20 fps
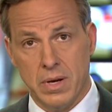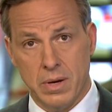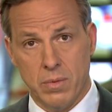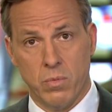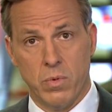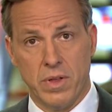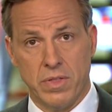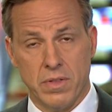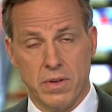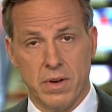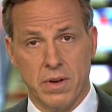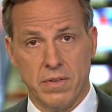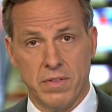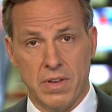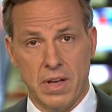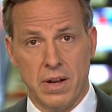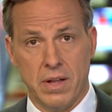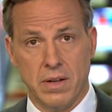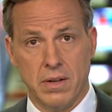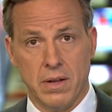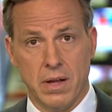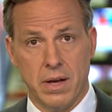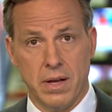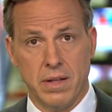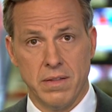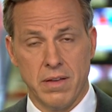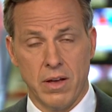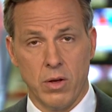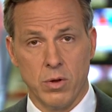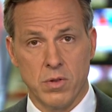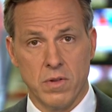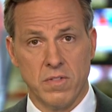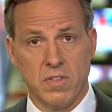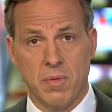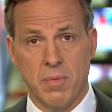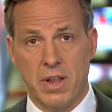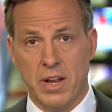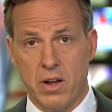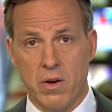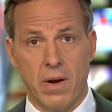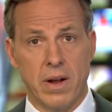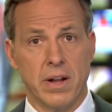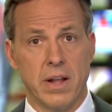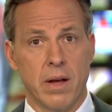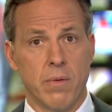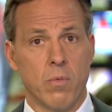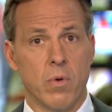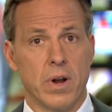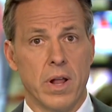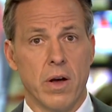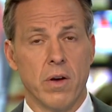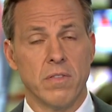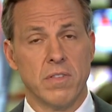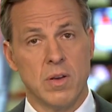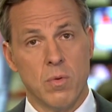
with the Senate uh, Intelligence Committee or anyone else.